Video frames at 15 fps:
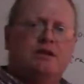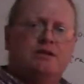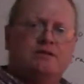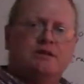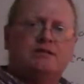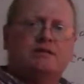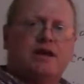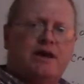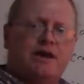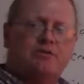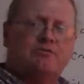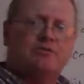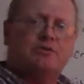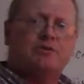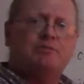that's
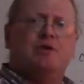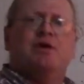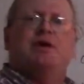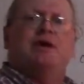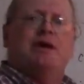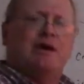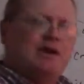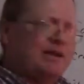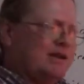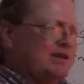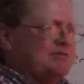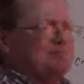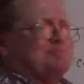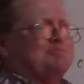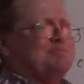after him,
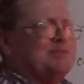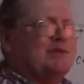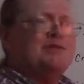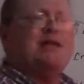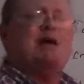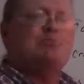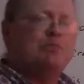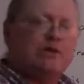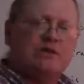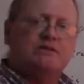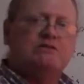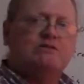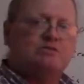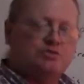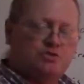and that
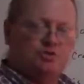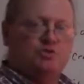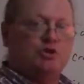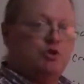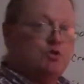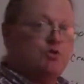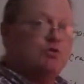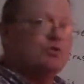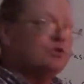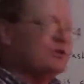brings Joe